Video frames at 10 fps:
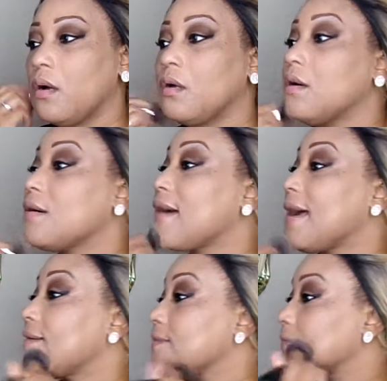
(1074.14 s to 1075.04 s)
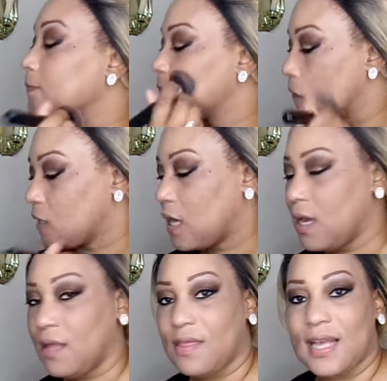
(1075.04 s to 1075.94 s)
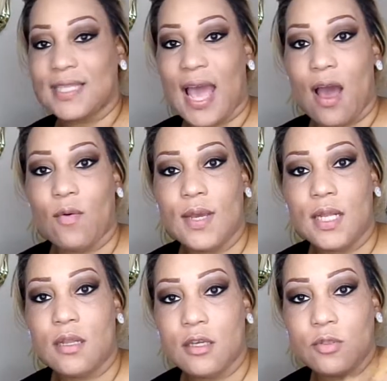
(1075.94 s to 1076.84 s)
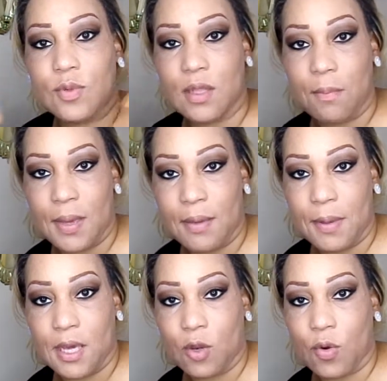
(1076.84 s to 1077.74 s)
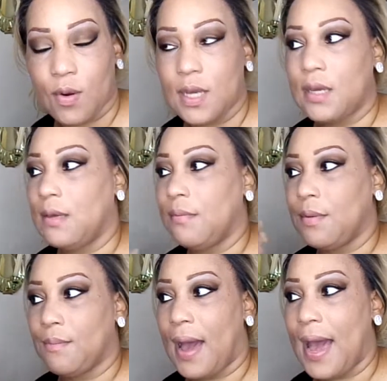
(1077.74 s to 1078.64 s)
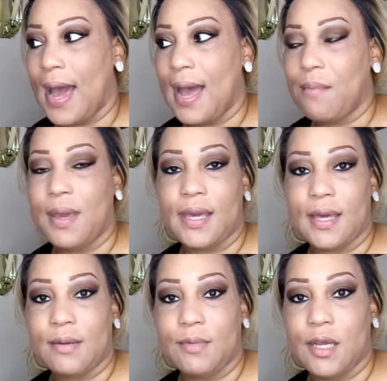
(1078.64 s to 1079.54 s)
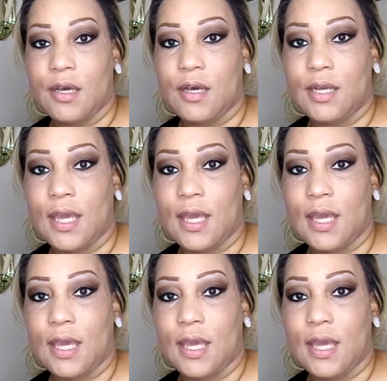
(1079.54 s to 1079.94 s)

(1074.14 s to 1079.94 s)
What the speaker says: Okay. That's how it looks with the BB cream and my eye makeup done,